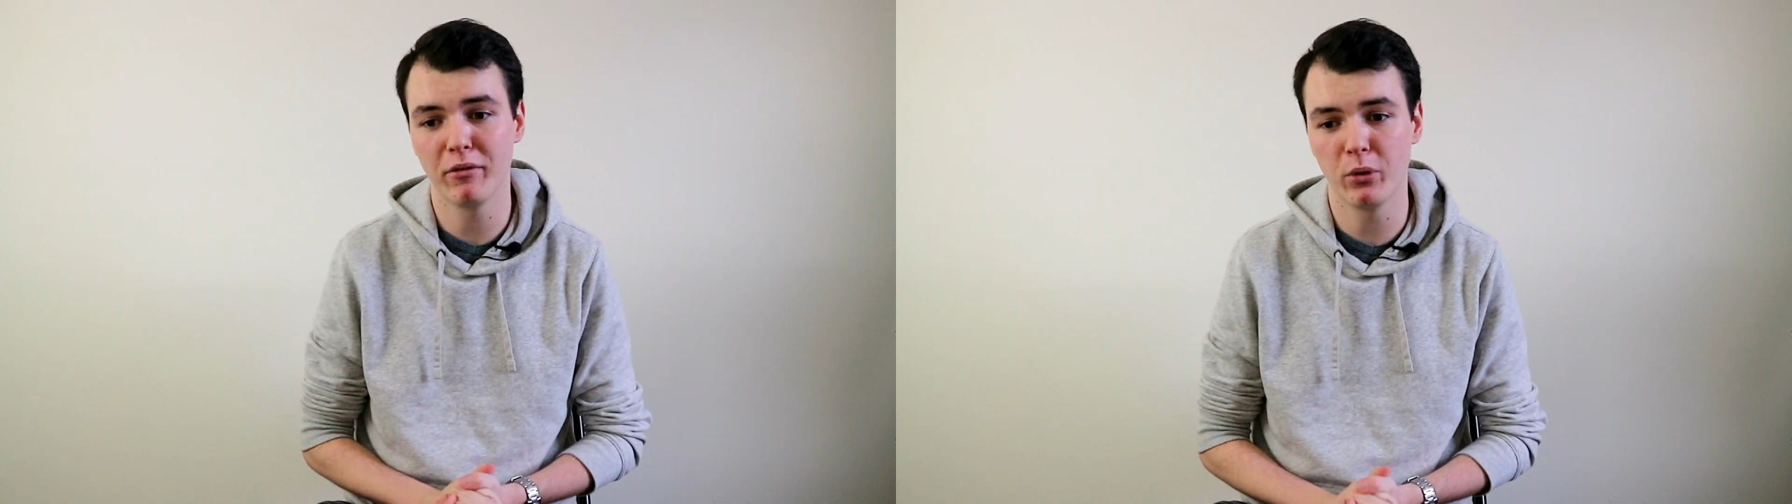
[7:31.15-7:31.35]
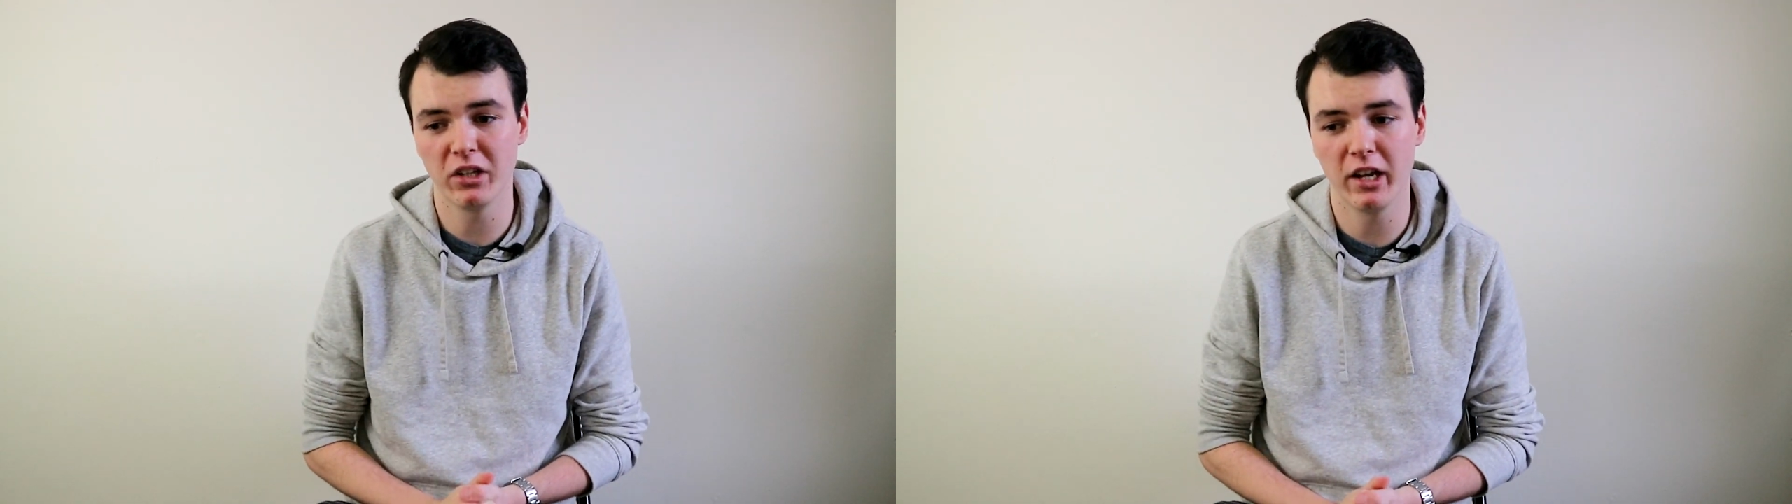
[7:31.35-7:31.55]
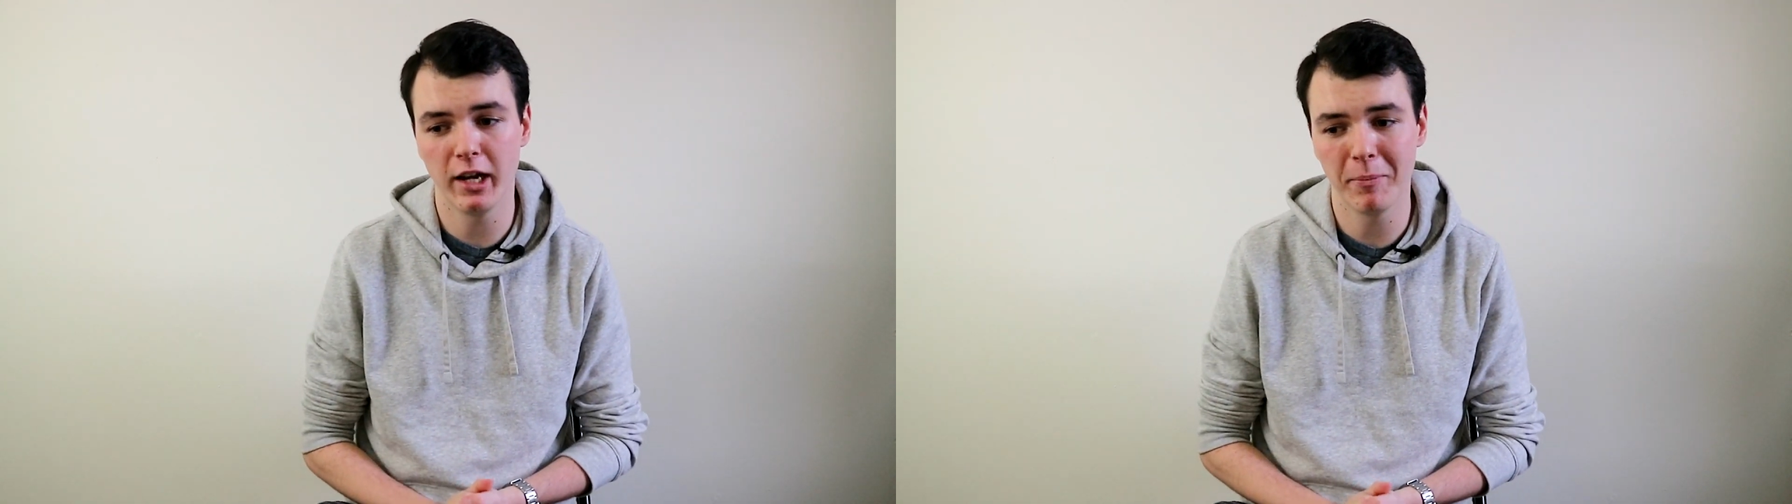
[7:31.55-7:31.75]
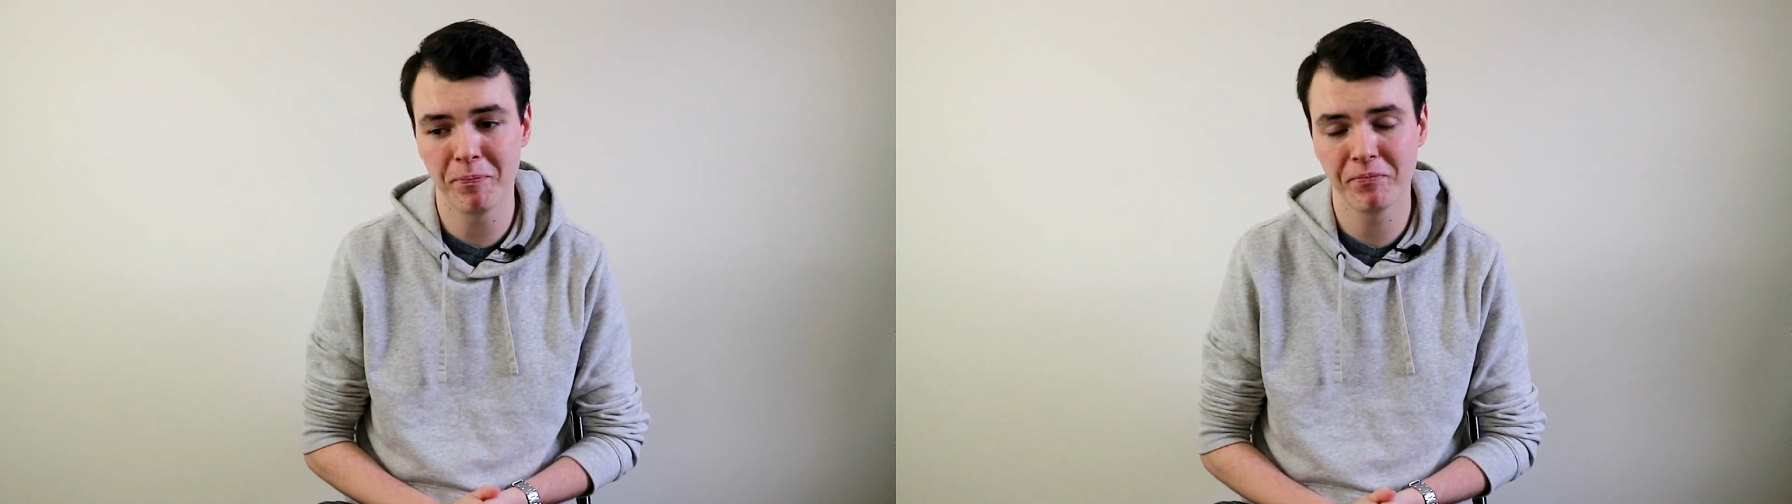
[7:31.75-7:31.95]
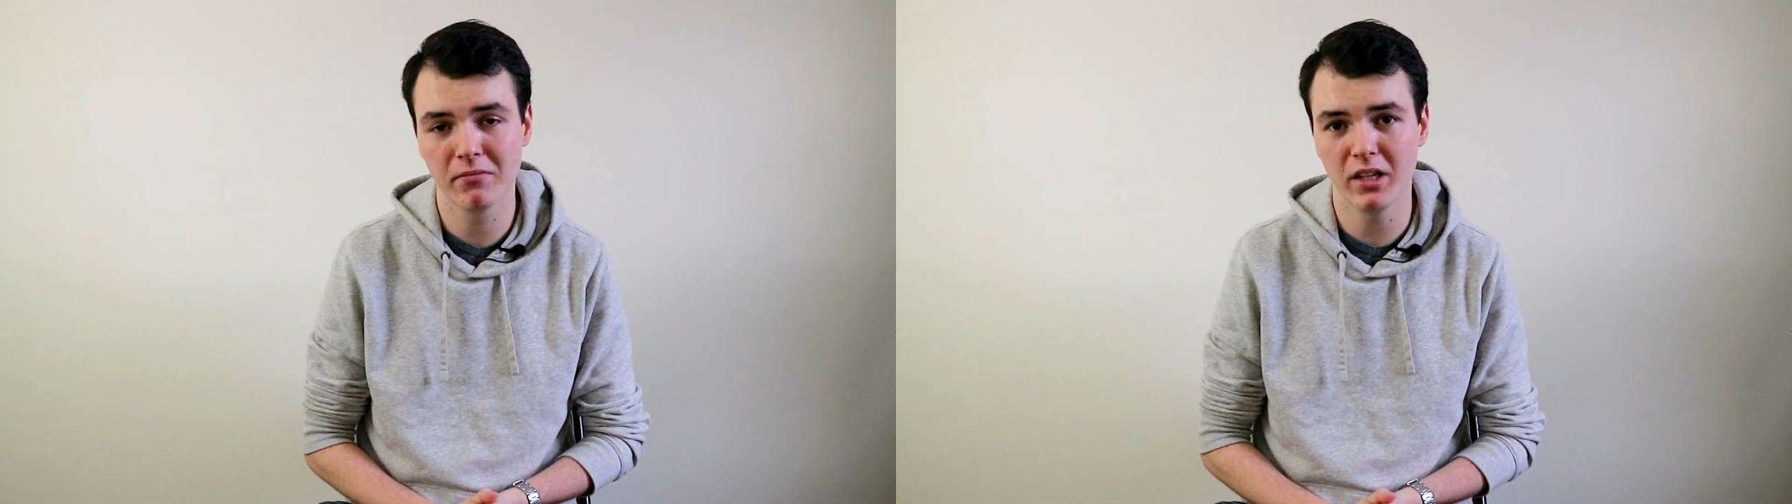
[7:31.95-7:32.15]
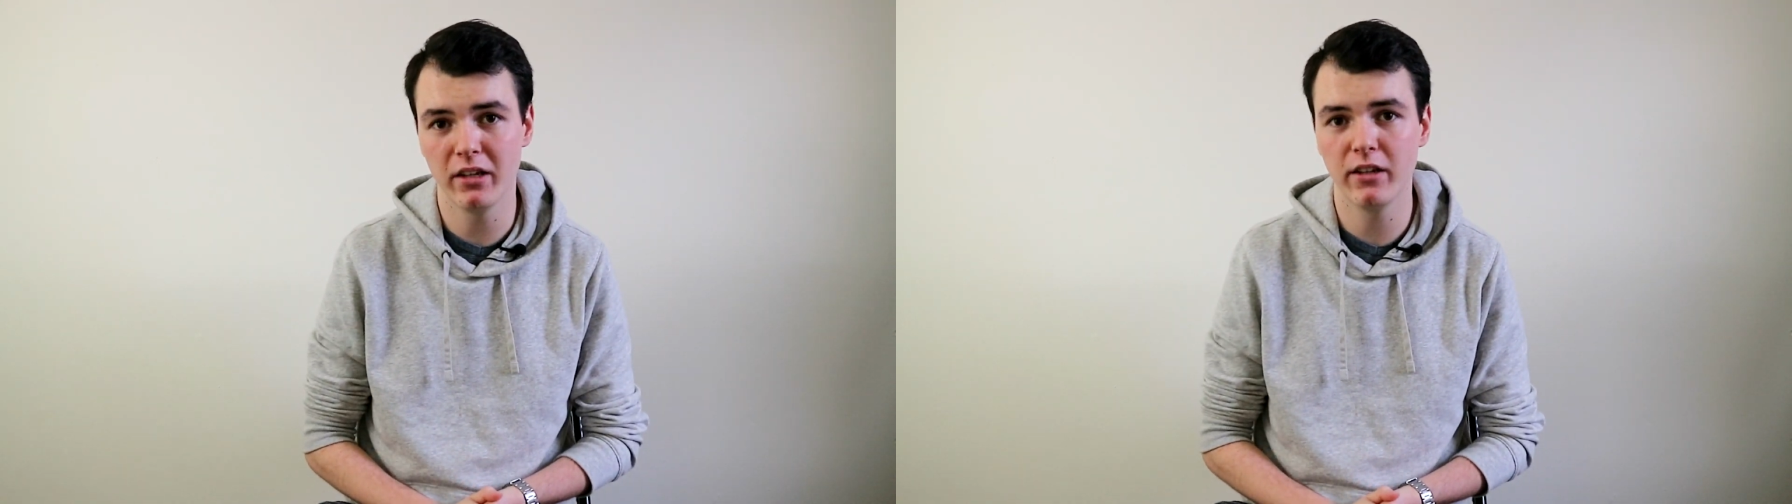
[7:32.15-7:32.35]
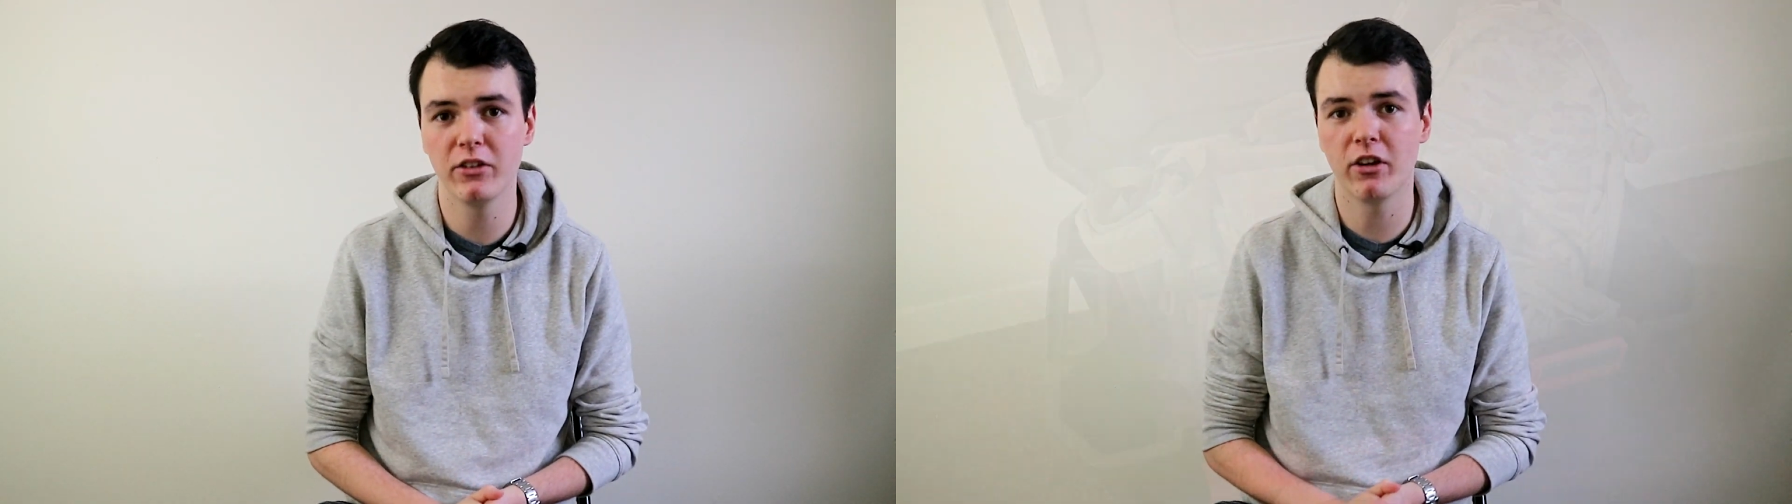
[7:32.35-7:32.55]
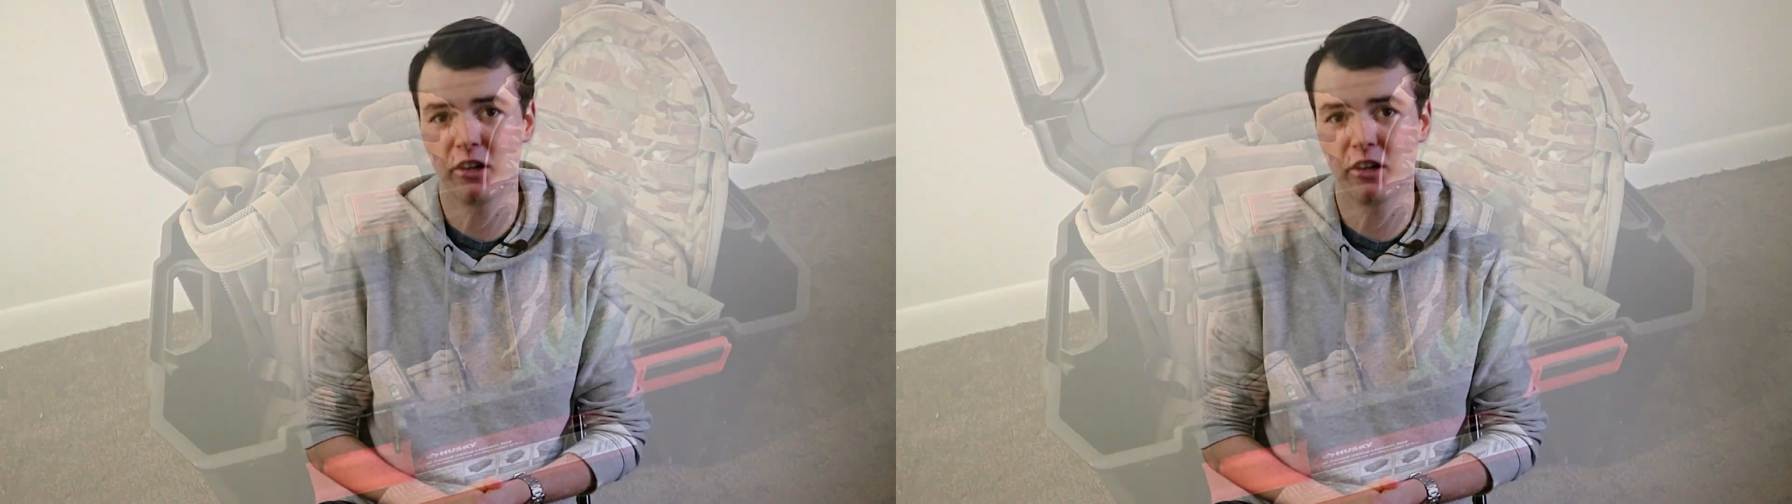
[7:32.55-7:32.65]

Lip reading: for today is a